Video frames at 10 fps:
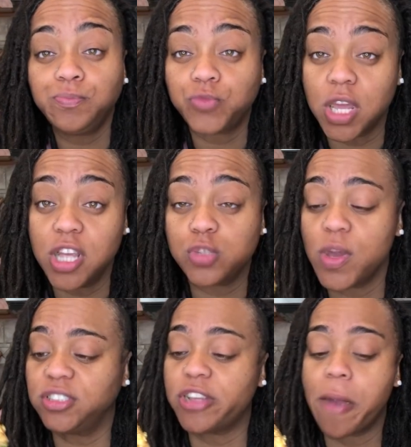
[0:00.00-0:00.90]
It is
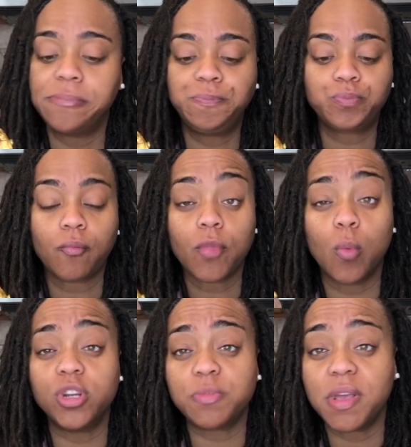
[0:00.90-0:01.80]
Wednesday,
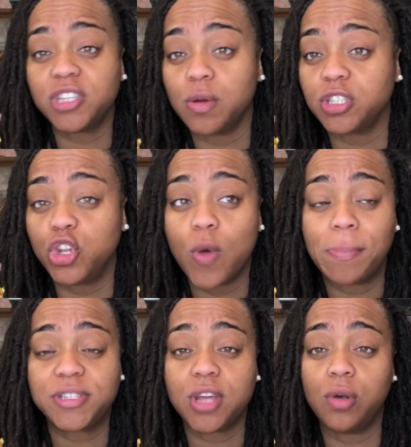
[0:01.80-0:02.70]
which means there is a new
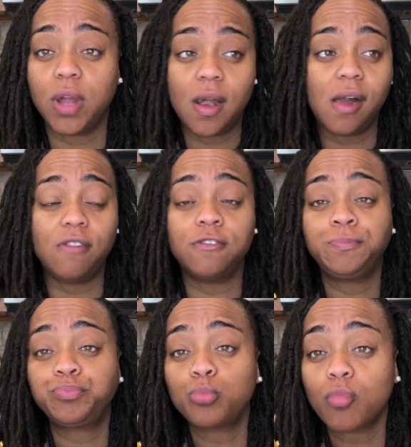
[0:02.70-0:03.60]
episode of
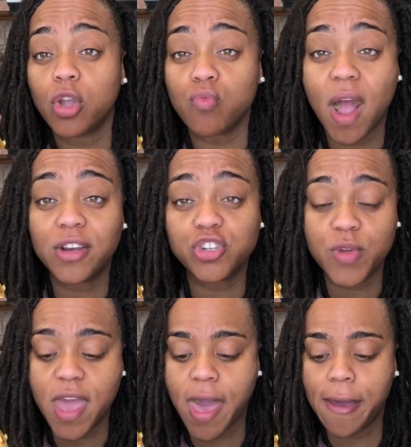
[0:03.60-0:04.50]
Rhonda's
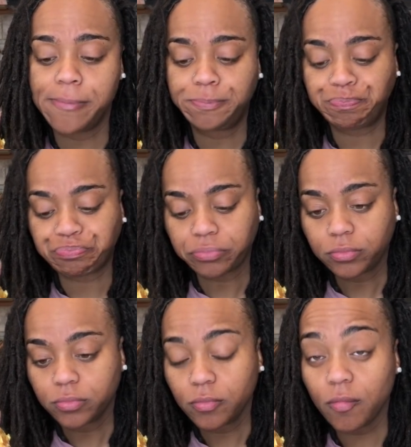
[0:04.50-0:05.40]
Rehab.
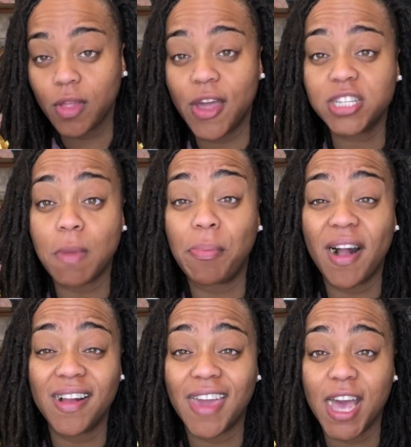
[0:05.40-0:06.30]
That is my
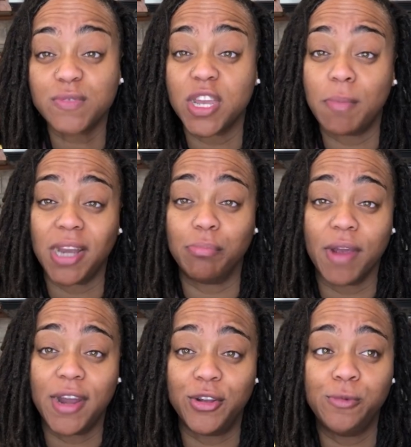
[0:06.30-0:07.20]
podcast, anybody
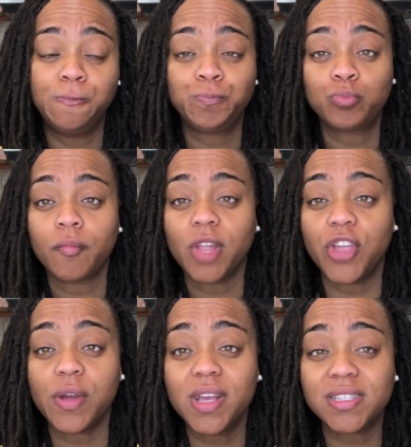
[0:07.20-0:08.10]
brand new.
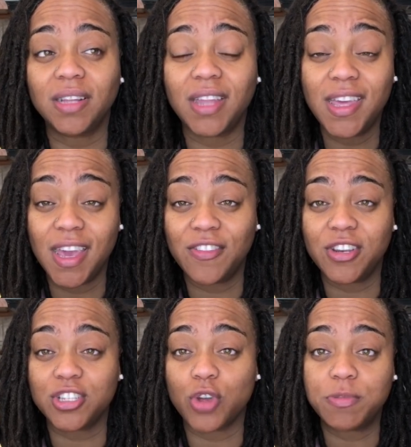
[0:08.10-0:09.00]
There is a link in the
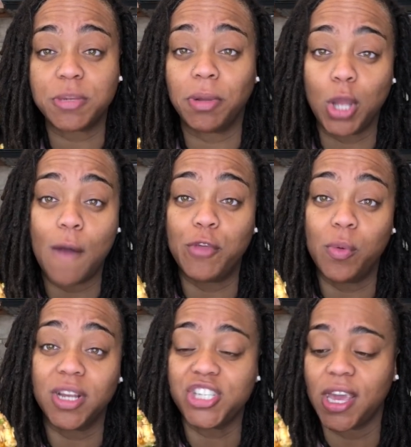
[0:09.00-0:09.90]
description below if you
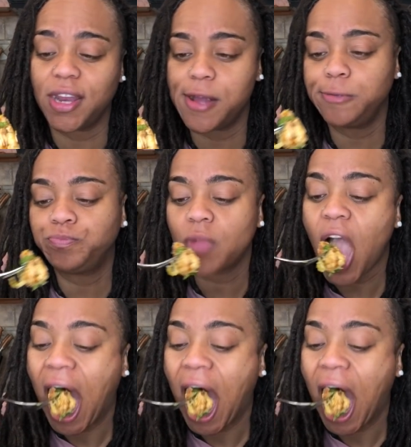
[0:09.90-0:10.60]
want to check it out.